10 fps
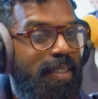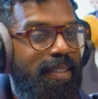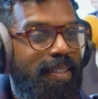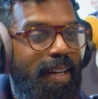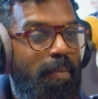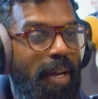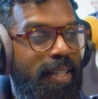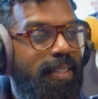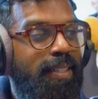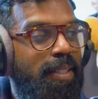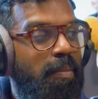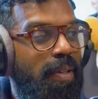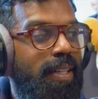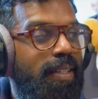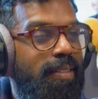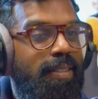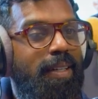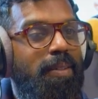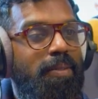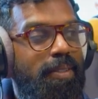Like, I'm actually going to be in
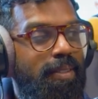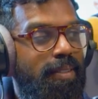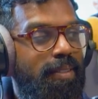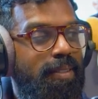Star Wars.